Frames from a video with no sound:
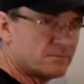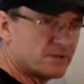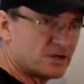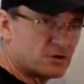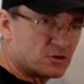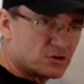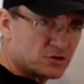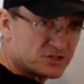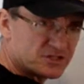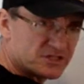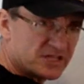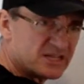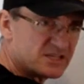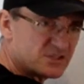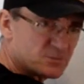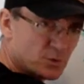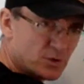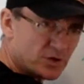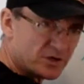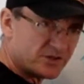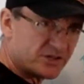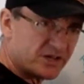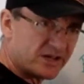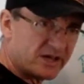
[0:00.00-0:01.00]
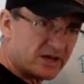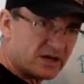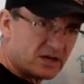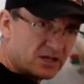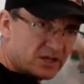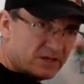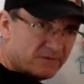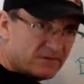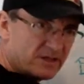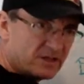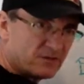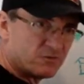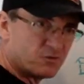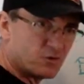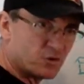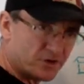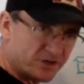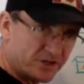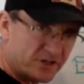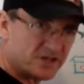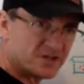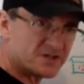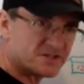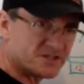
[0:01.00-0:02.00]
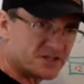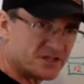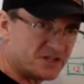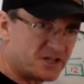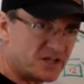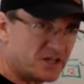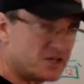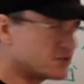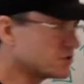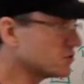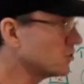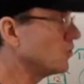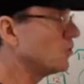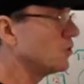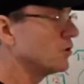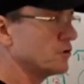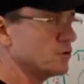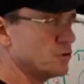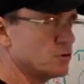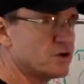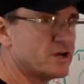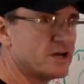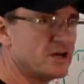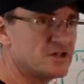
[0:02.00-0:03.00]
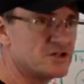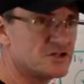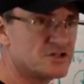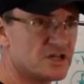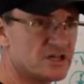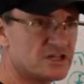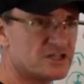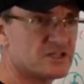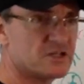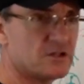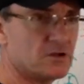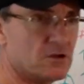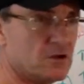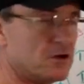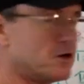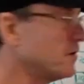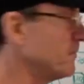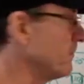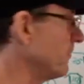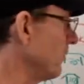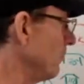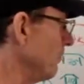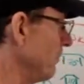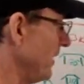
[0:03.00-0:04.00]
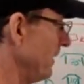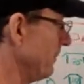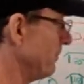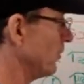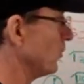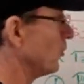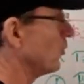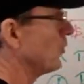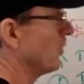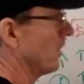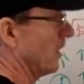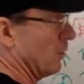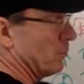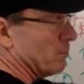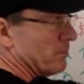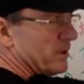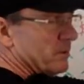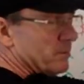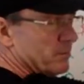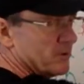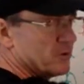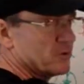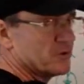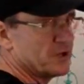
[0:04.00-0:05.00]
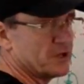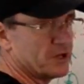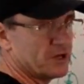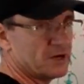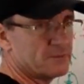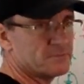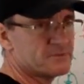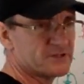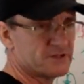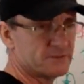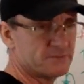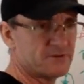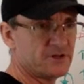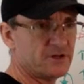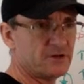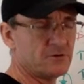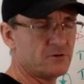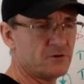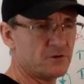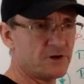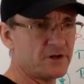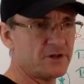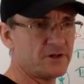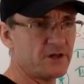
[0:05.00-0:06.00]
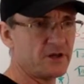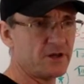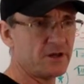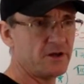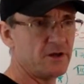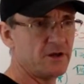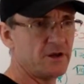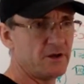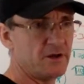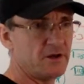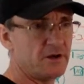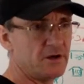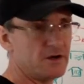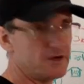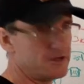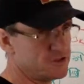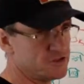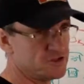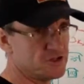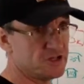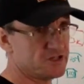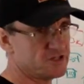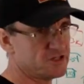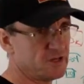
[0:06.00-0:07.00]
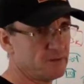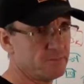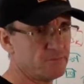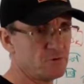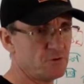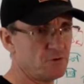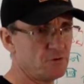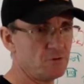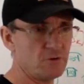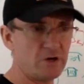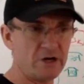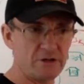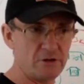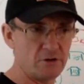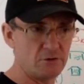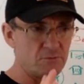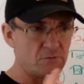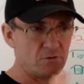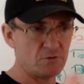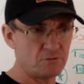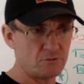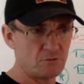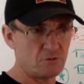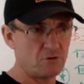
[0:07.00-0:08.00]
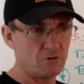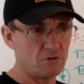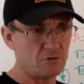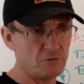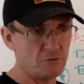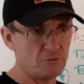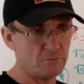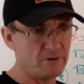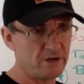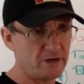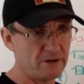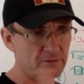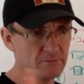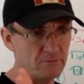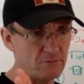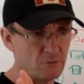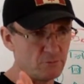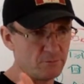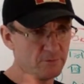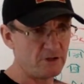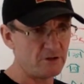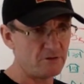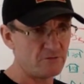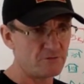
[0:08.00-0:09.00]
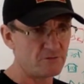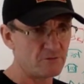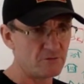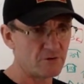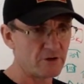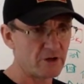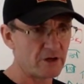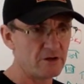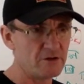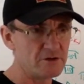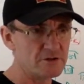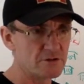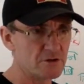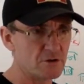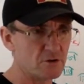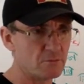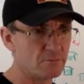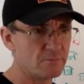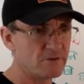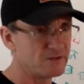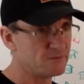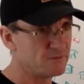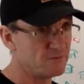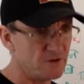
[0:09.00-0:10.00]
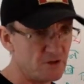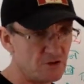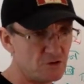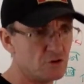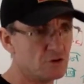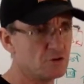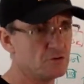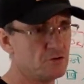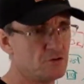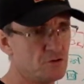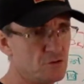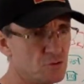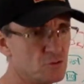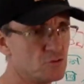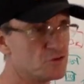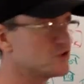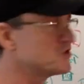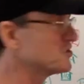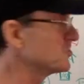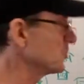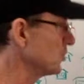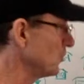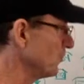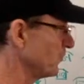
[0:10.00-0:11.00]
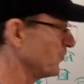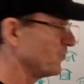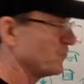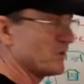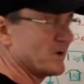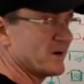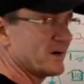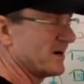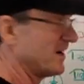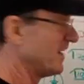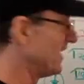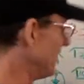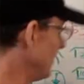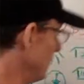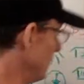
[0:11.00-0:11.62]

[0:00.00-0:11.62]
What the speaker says: because that's where they are living for years and years, or you can just learn from people who have been building up something already. It's just up to you. I don't want to hold you back, no means. Okay, so, but we don't use software,